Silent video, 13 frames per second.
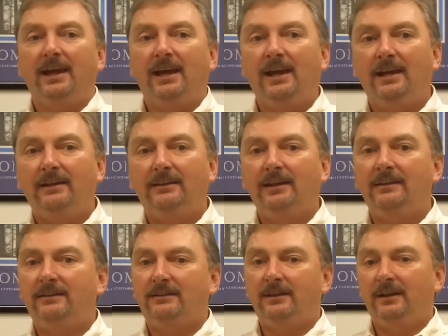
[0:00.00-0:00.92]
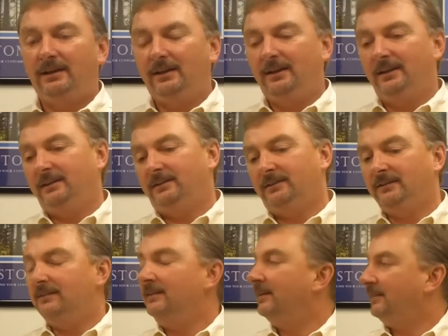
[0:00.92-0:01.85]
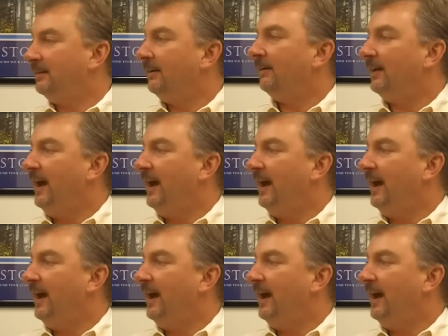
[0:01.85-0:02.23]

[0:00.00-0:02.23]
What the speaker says: and it doesn't necessarily